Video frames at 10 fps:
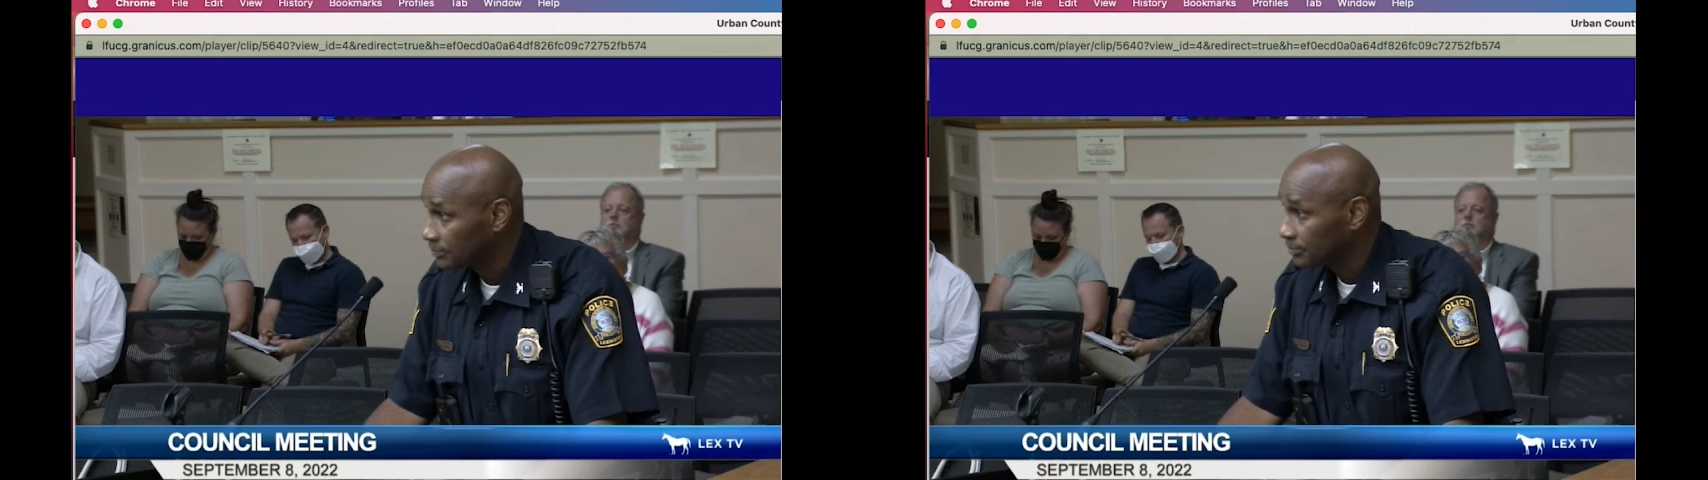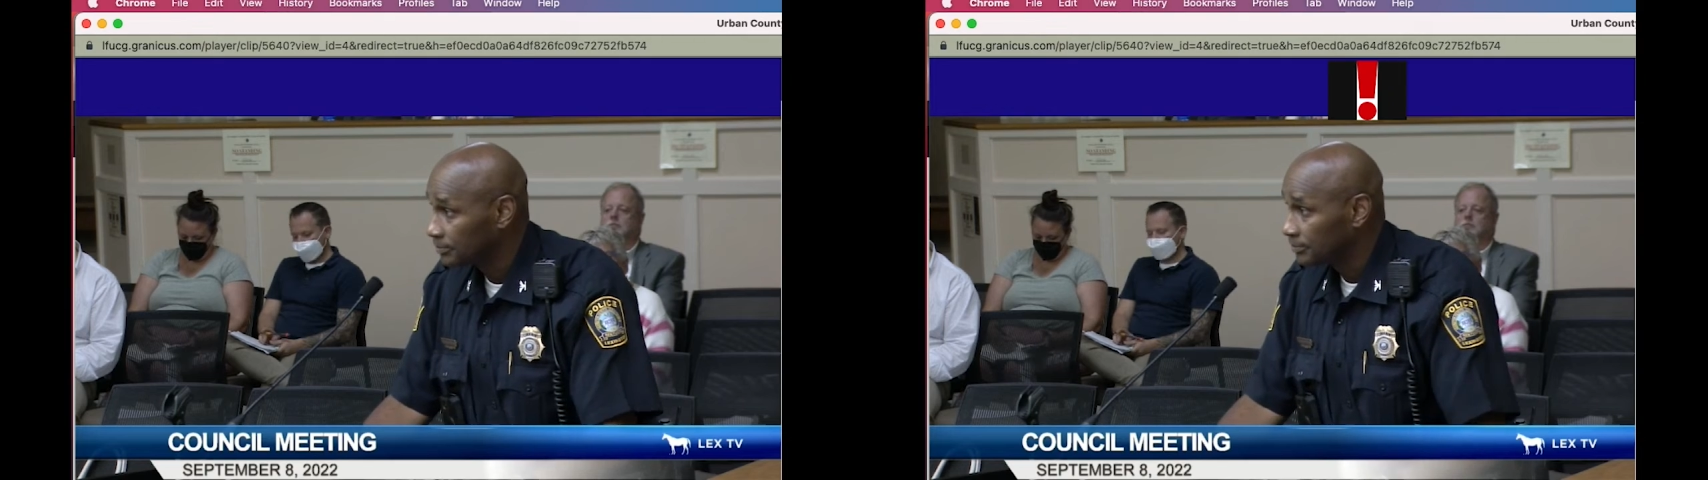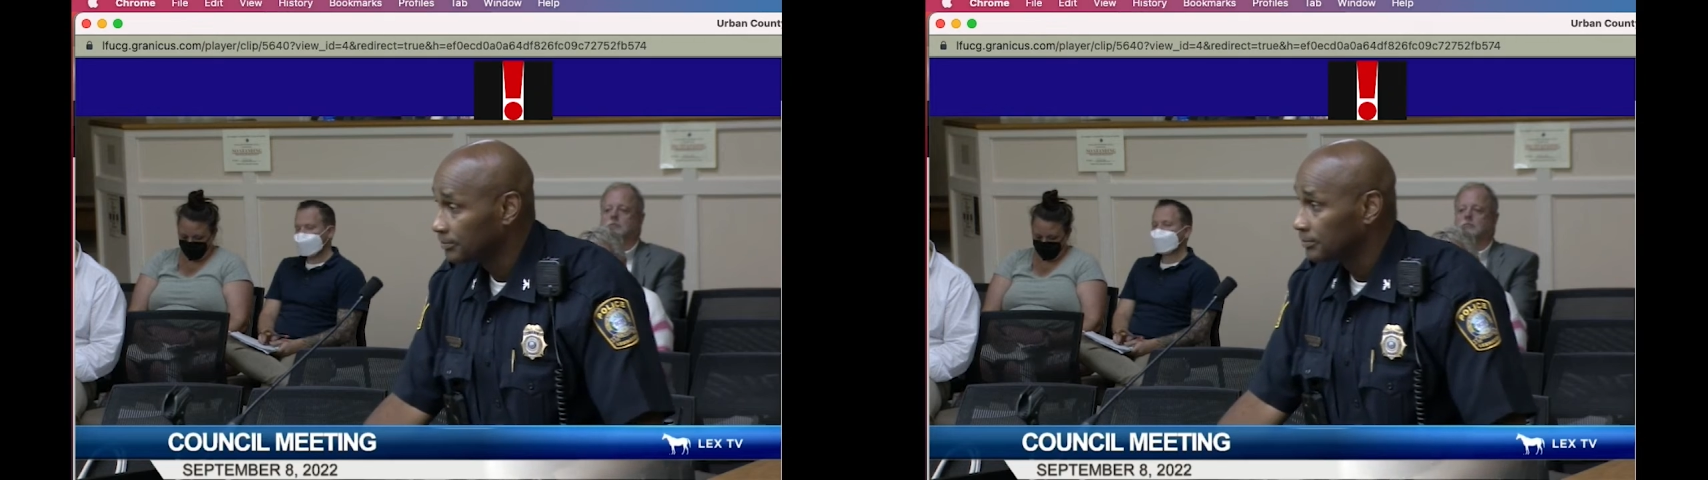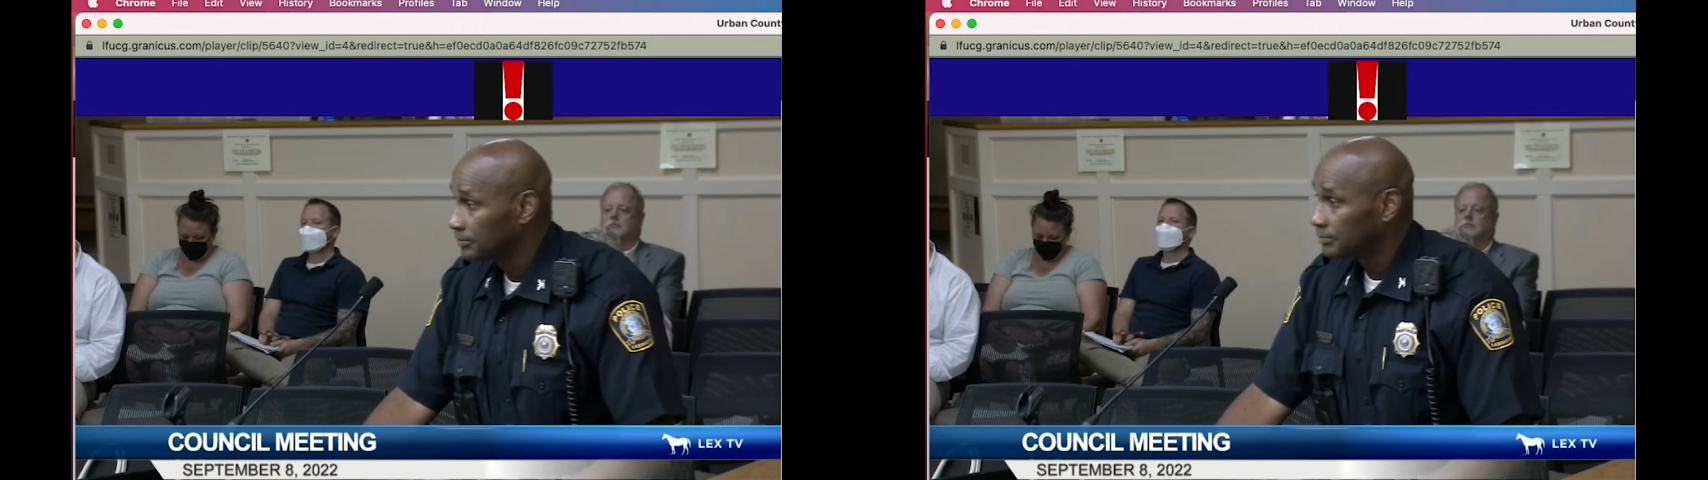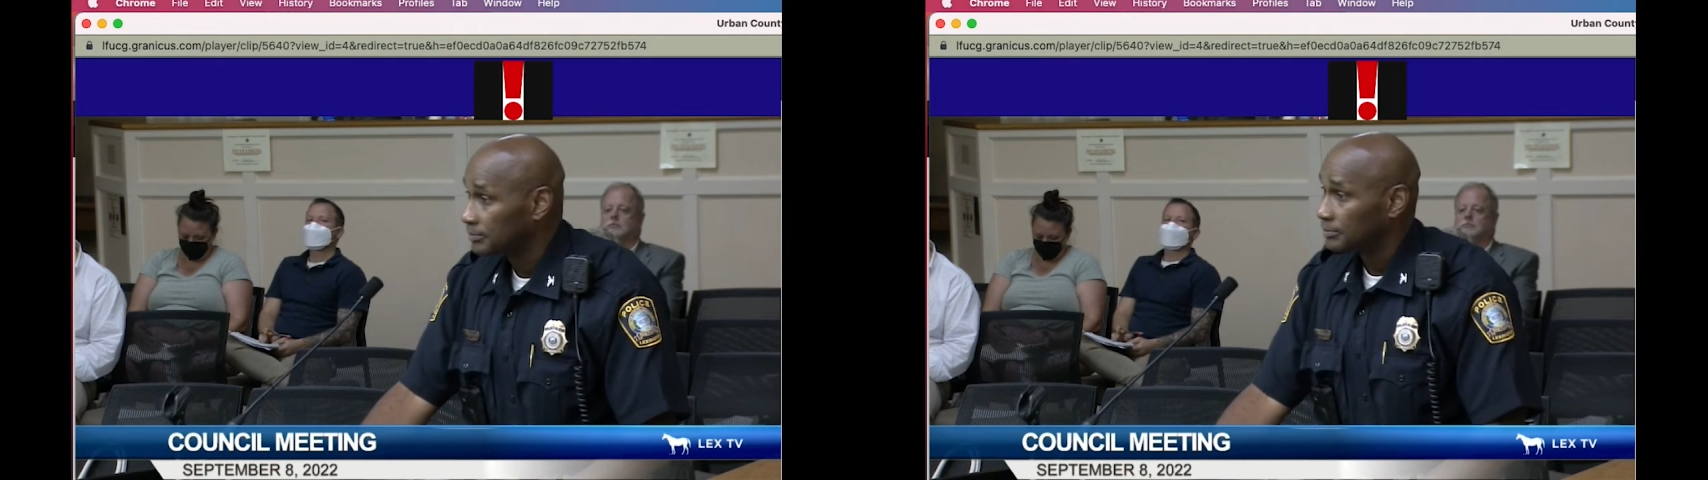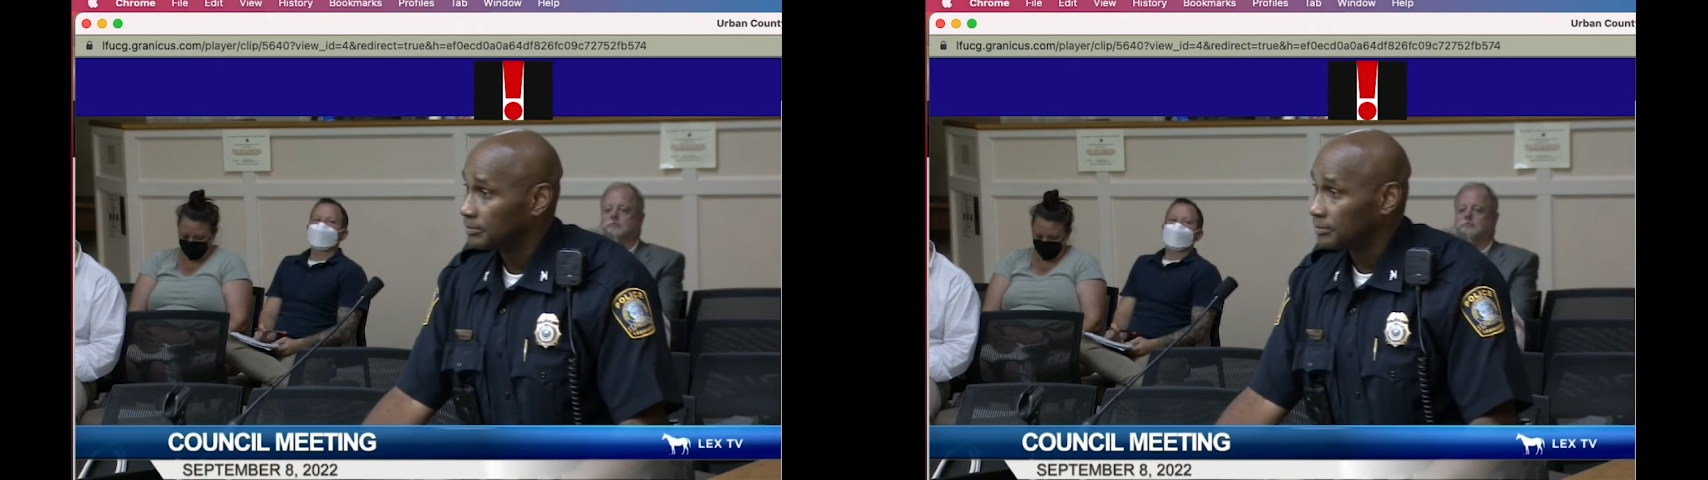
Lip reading: business is.